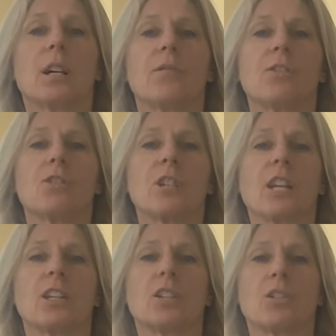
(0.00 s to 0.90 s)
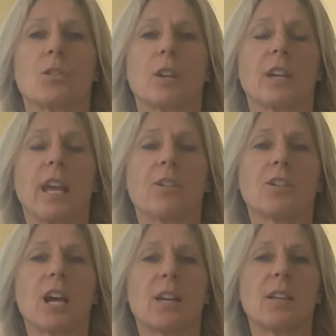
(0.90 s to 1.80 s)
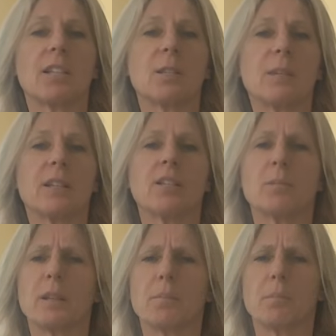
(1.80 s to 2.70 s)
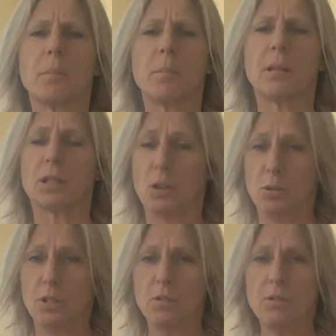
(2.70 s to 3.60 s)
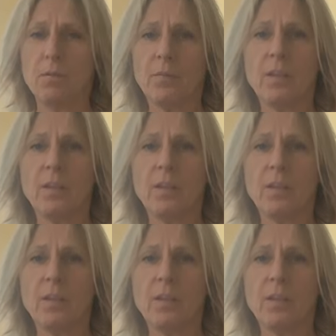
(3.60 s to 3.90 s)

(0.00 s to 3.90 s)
if you're standing, you can do it on a countertop. It needs to be a little bit below you.